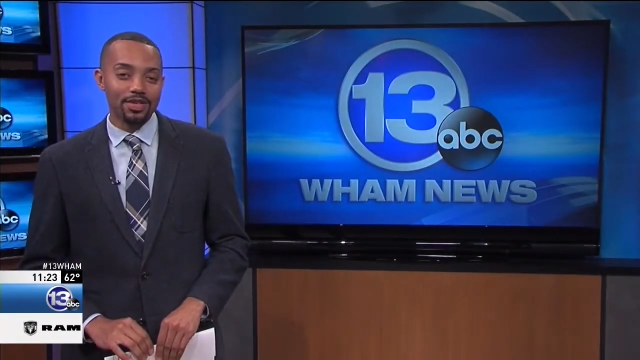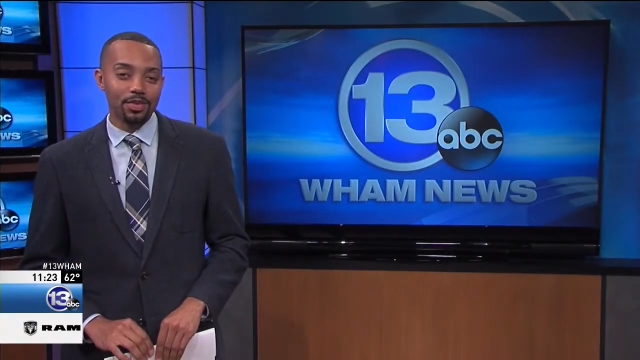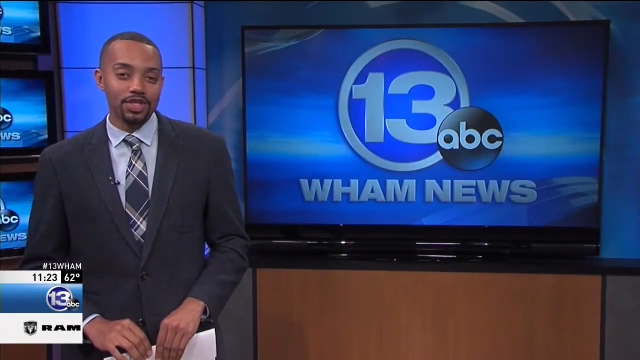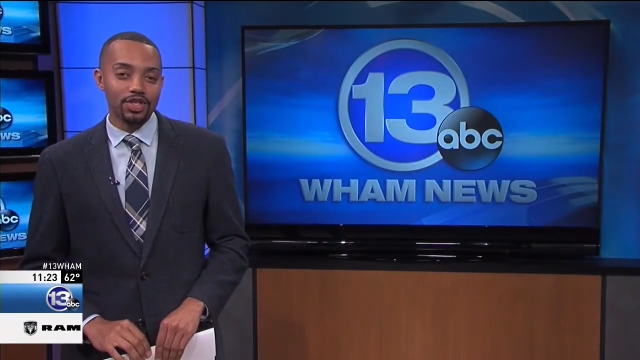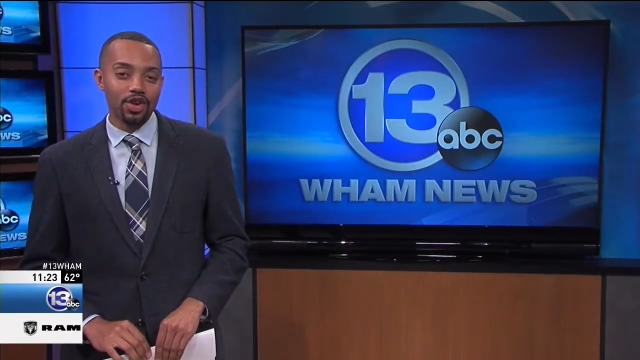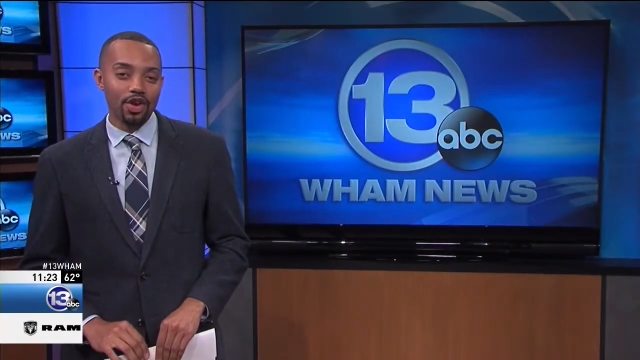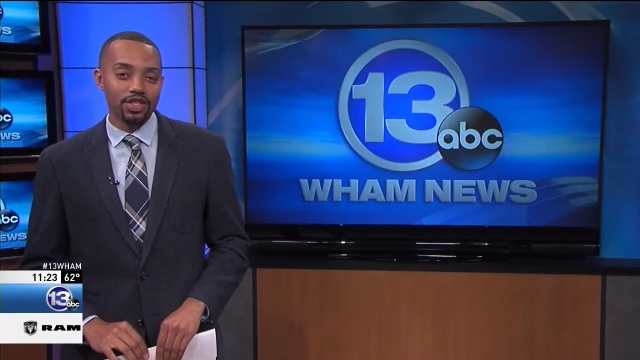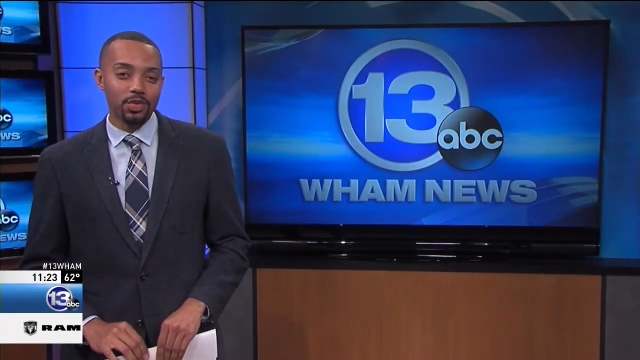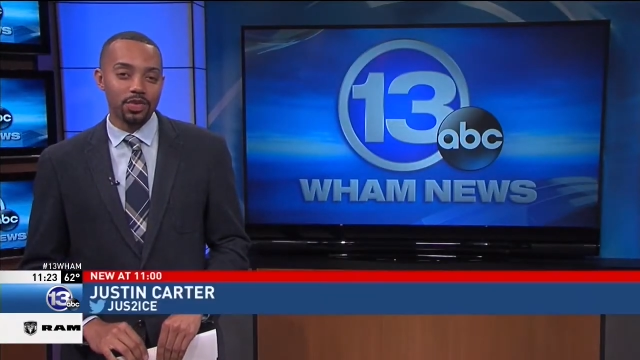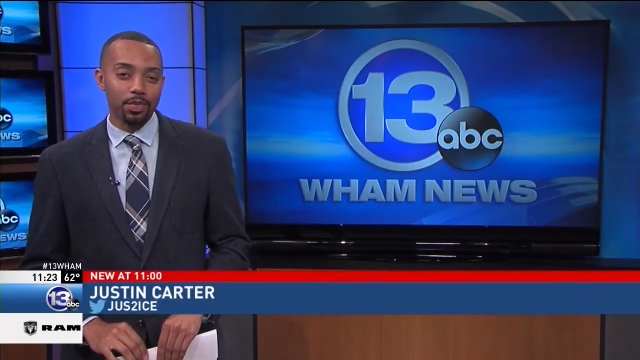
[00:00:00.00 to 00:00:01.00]
was
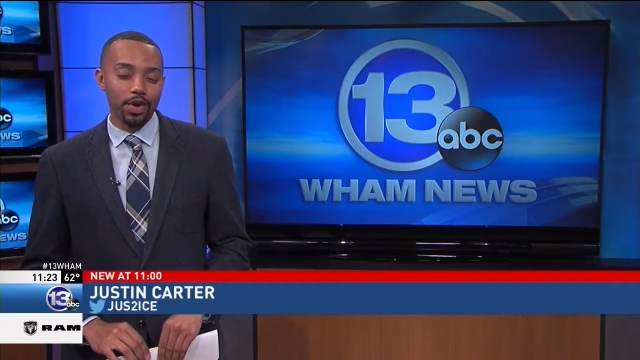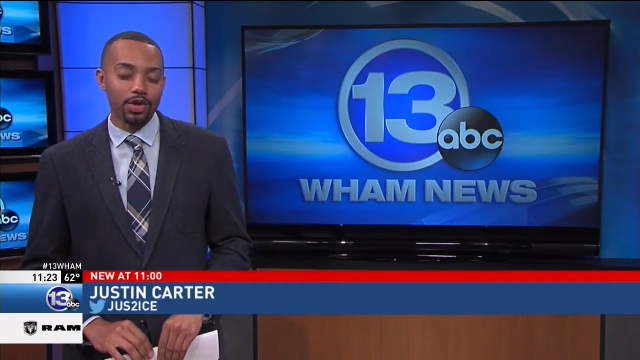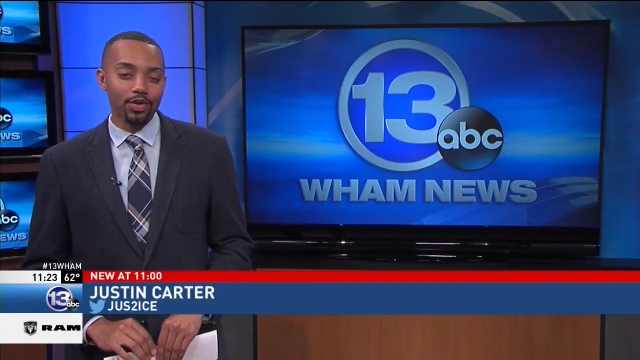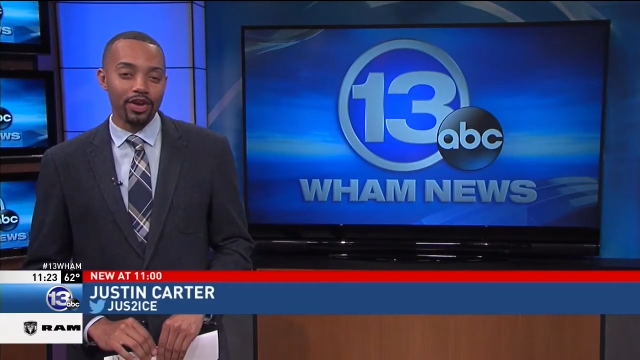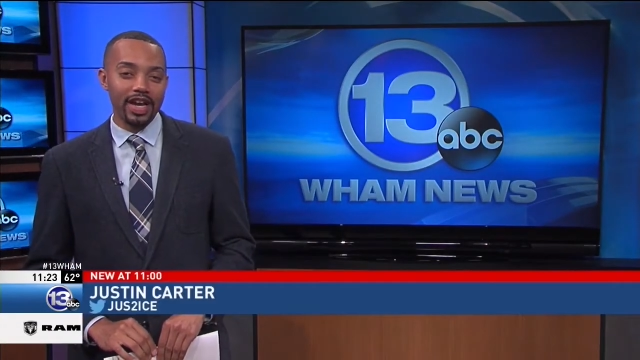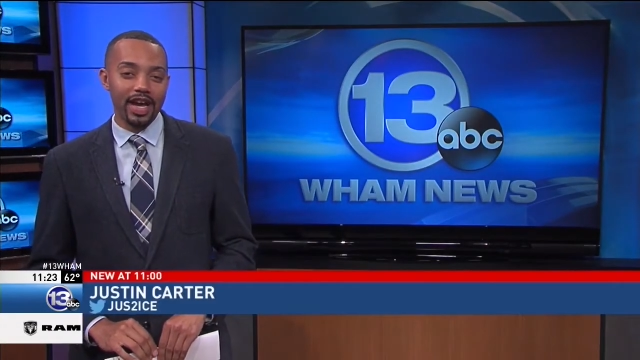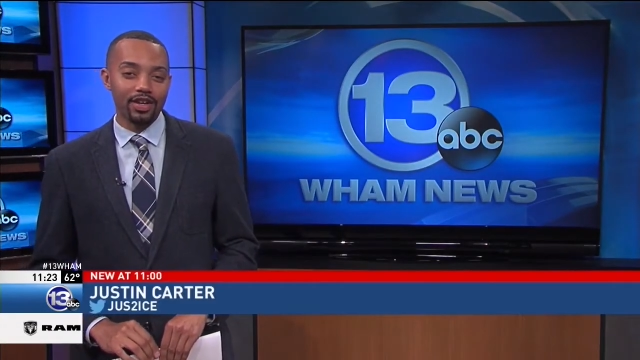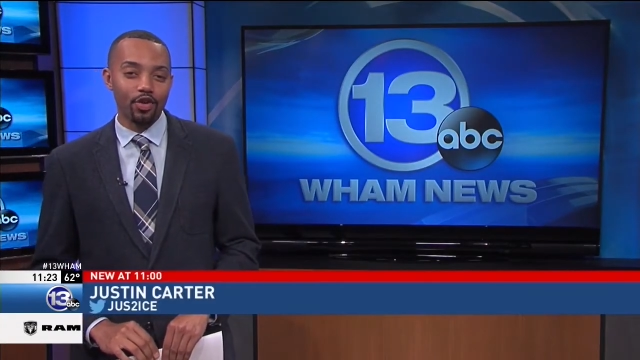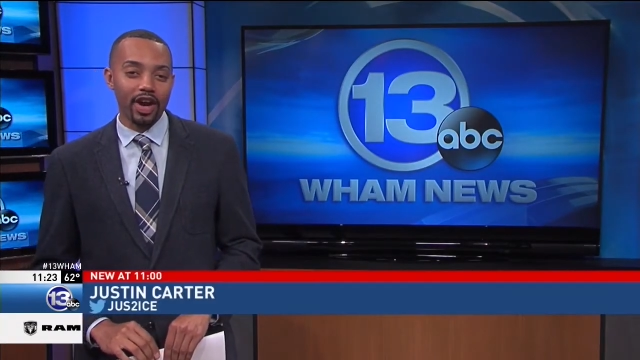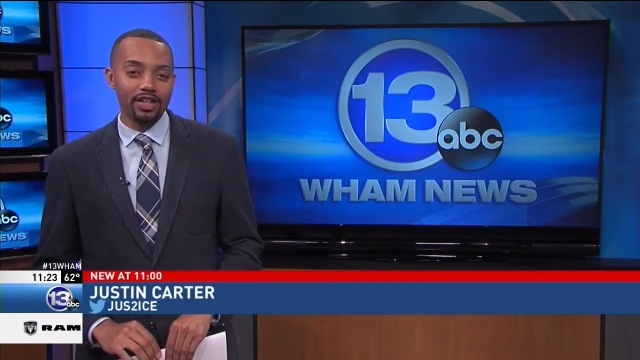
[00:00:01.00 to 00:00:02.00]
charged with burglary
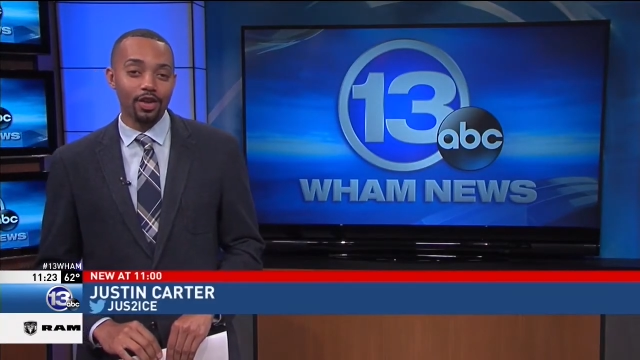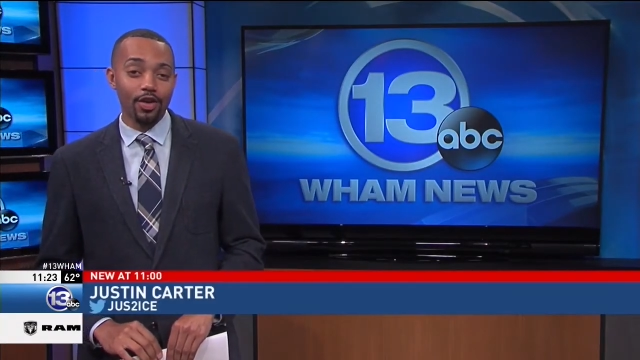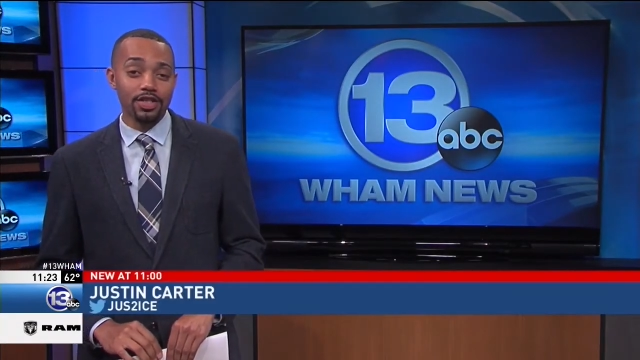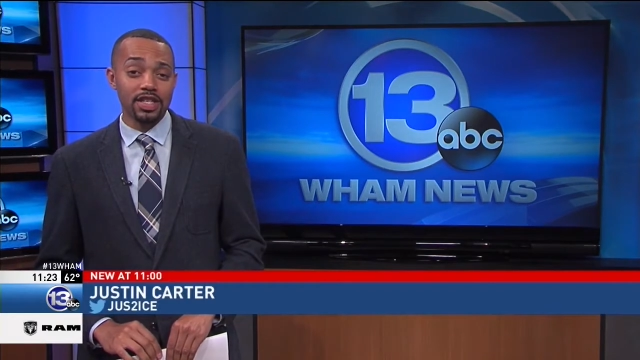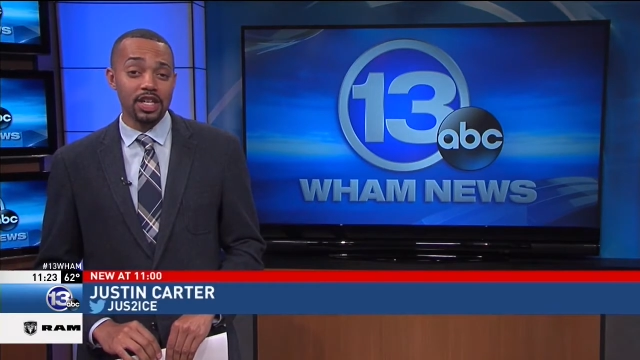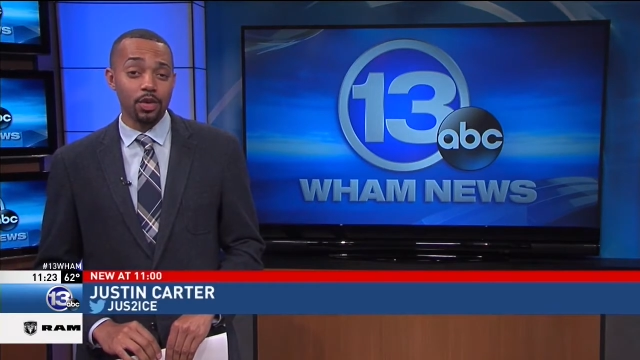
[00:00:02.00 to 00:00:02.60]
and grand larceny.